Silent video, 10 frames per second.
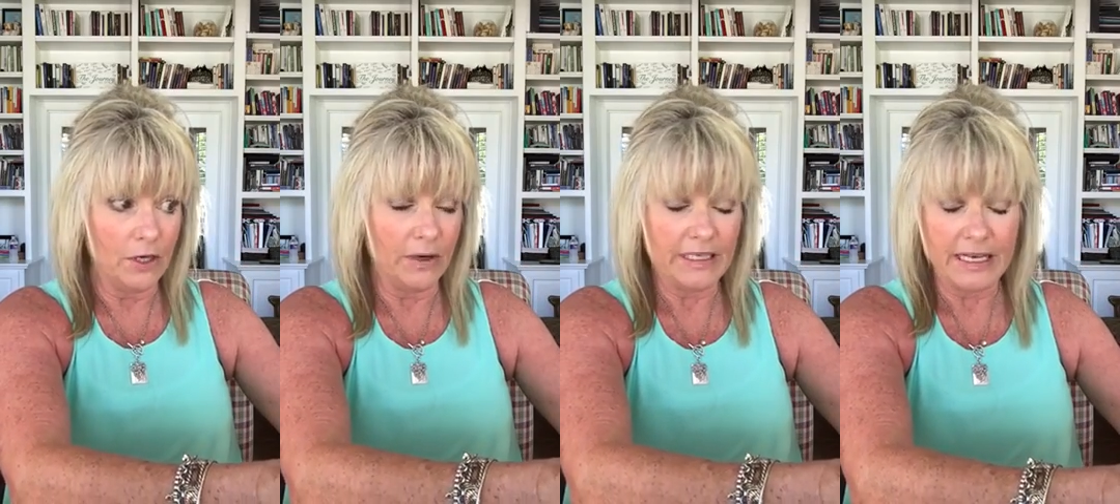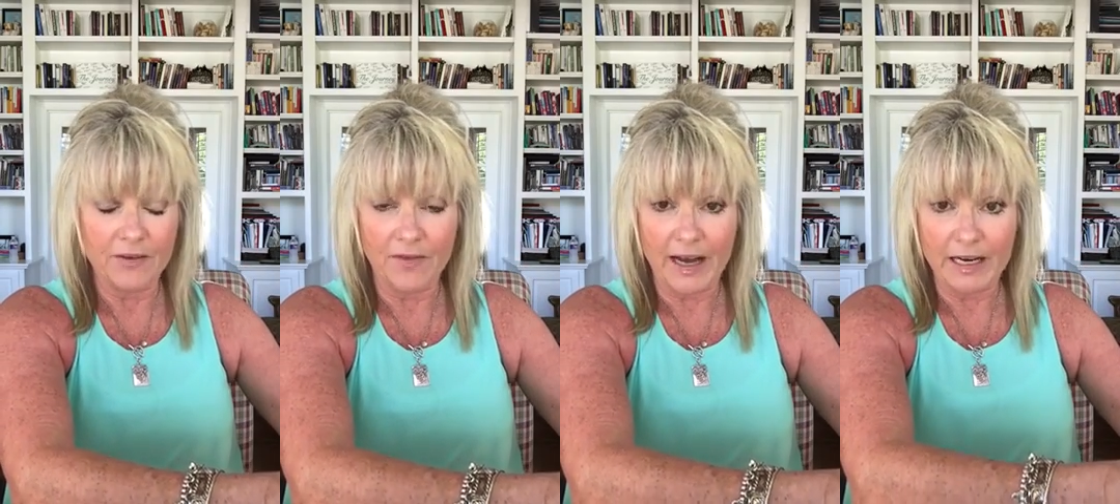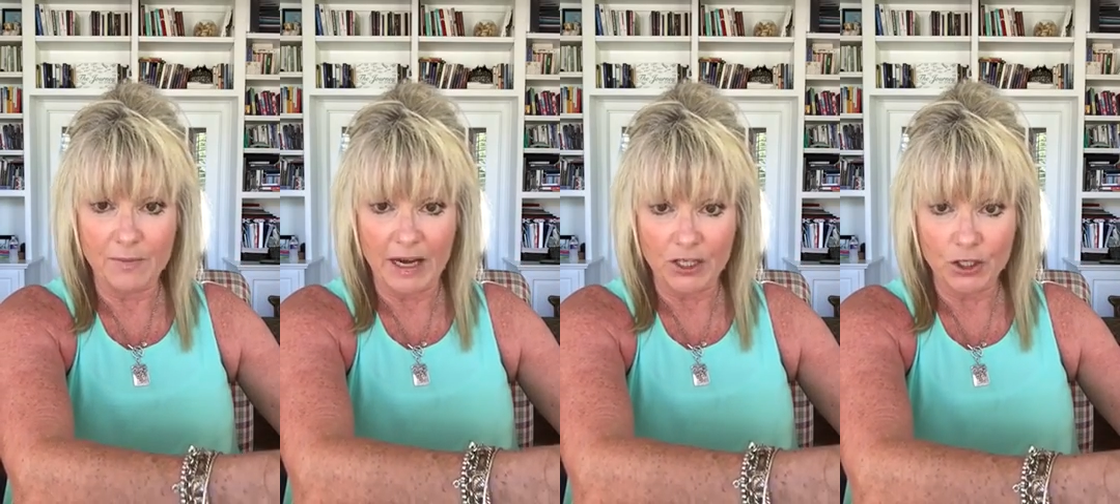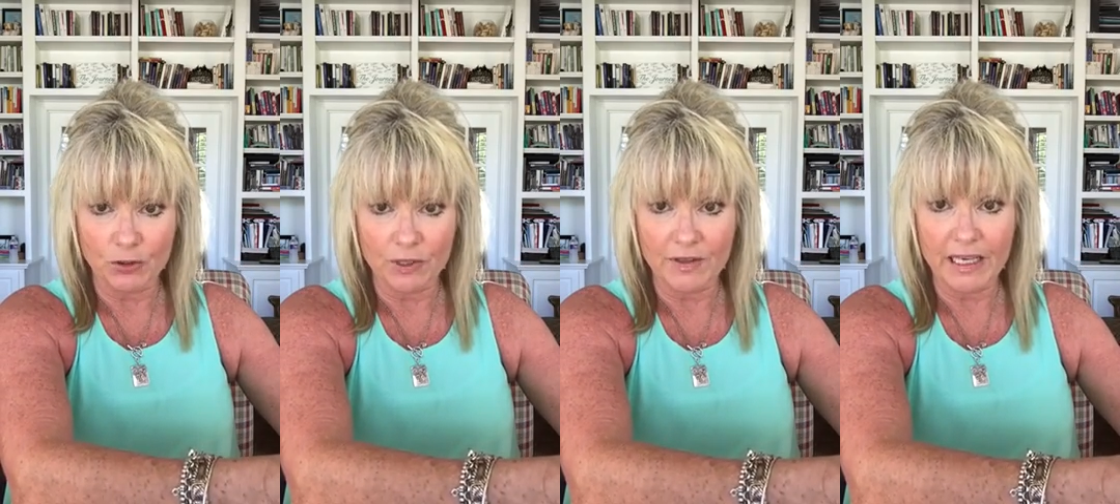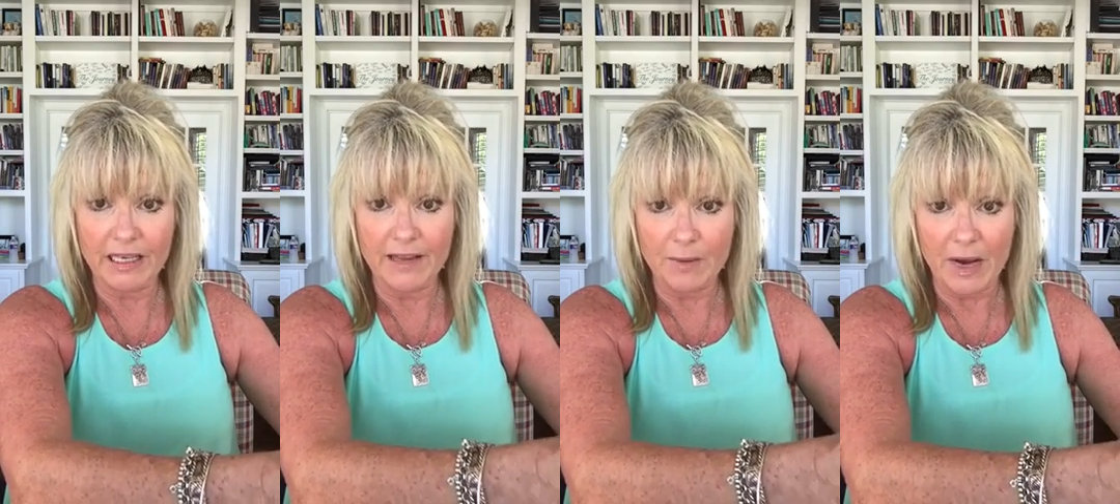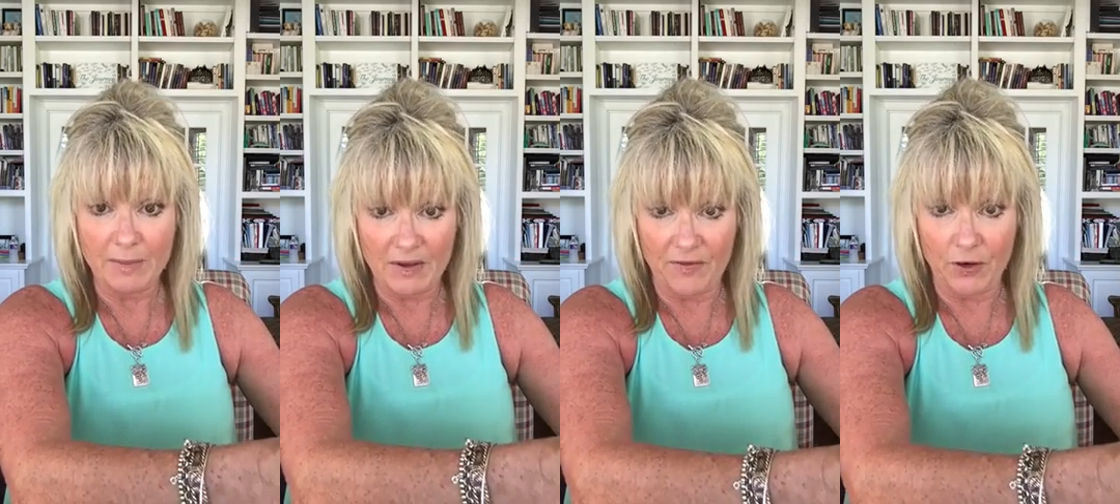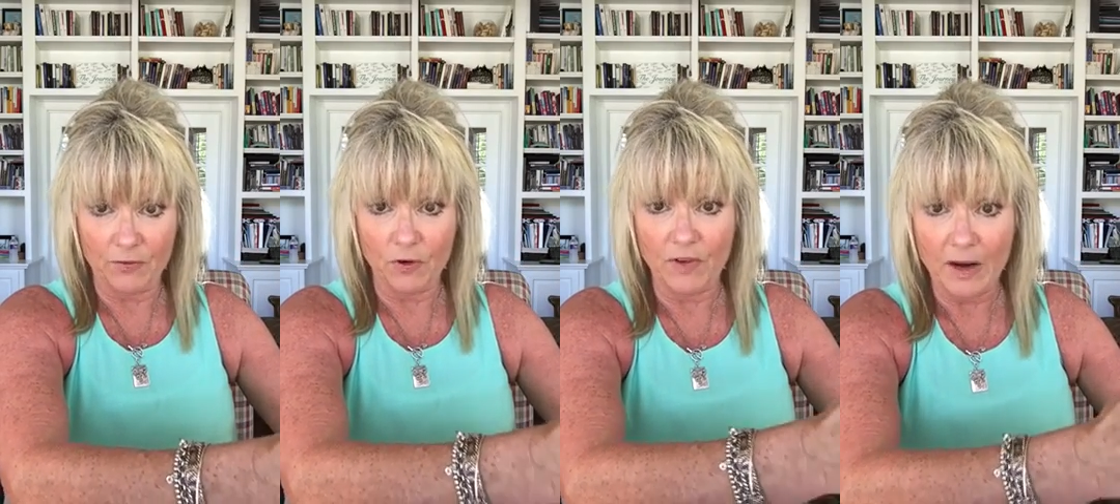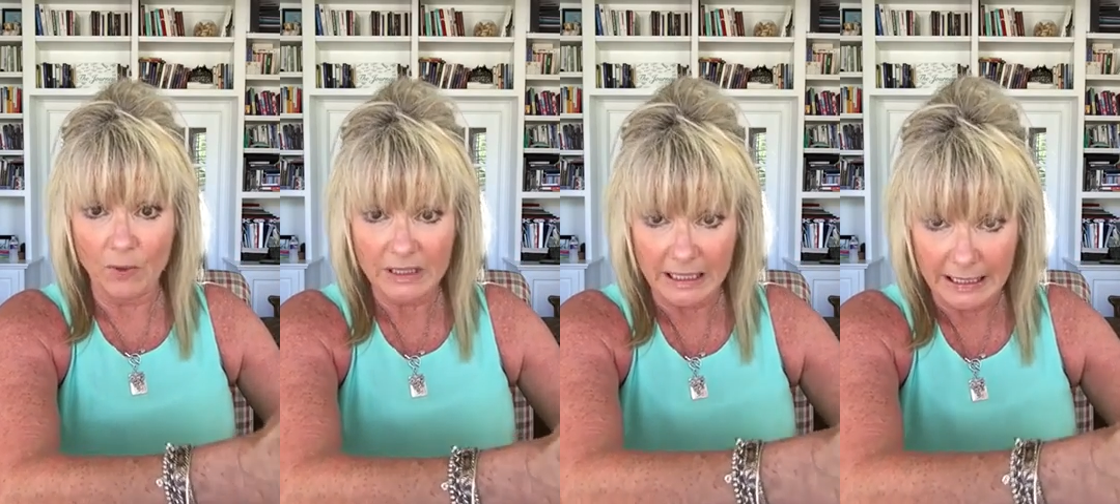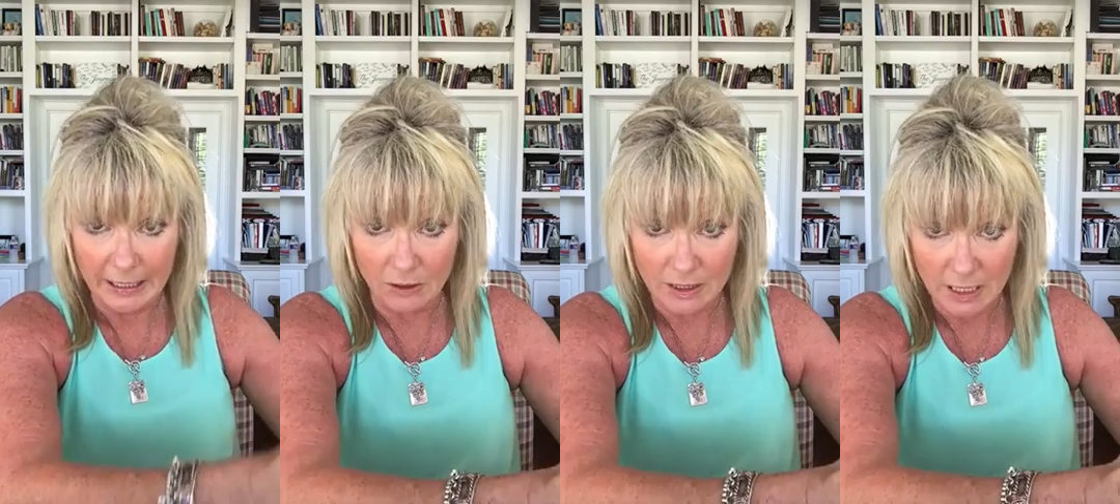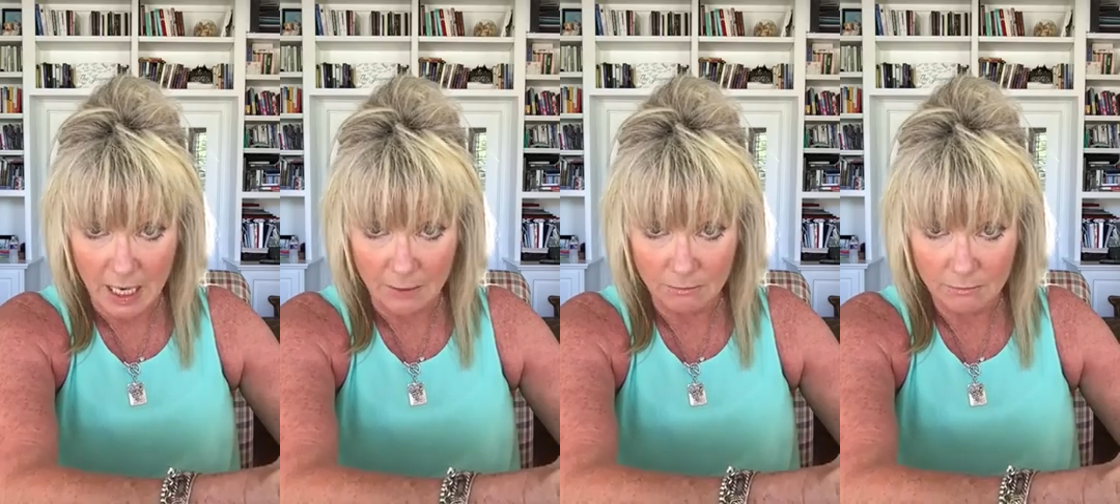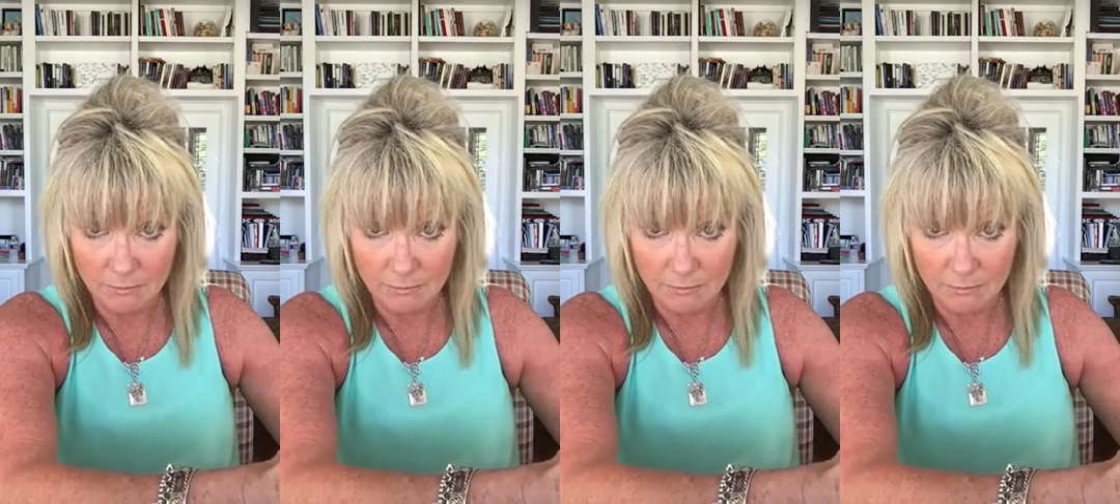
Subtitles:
identified in my children, thinking they might be fearful if I wasn't there on time.